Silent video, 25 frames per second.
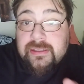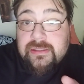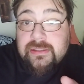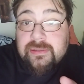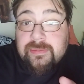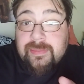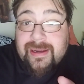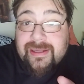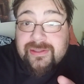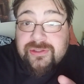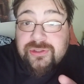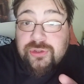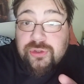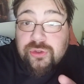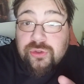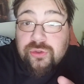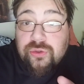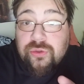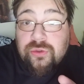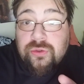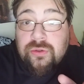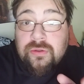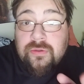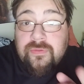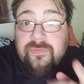to my
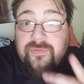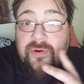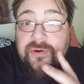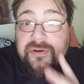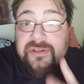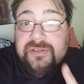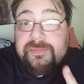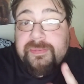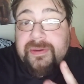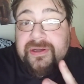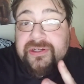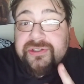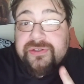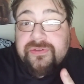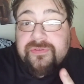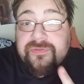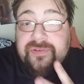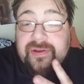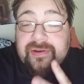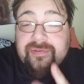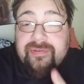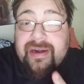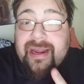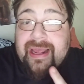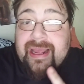two very special
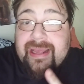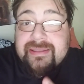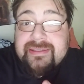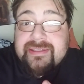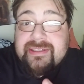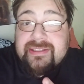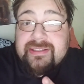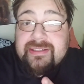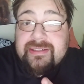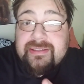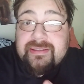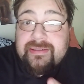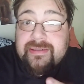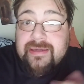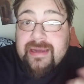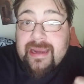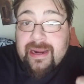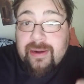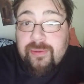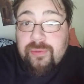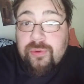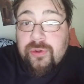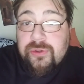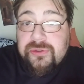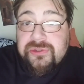favorite aunts,
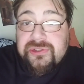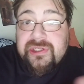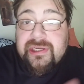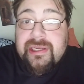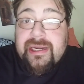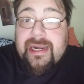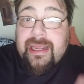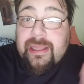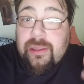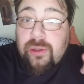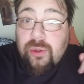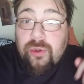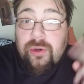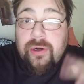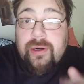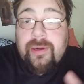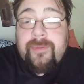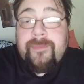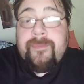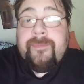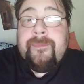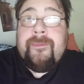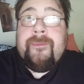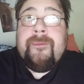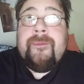Aunt Rosie and Aunt
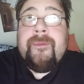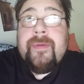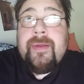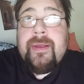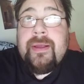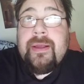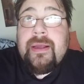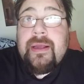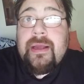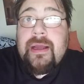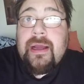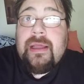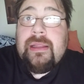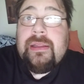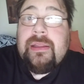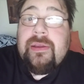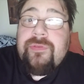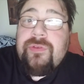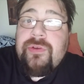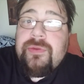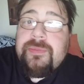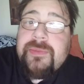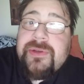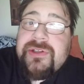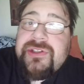Laura. I
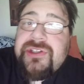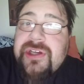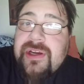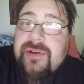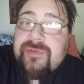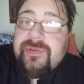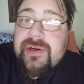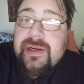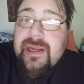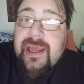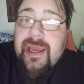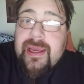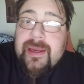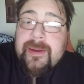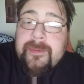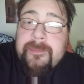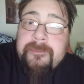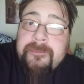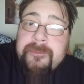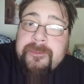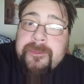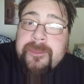love you and miss you every day.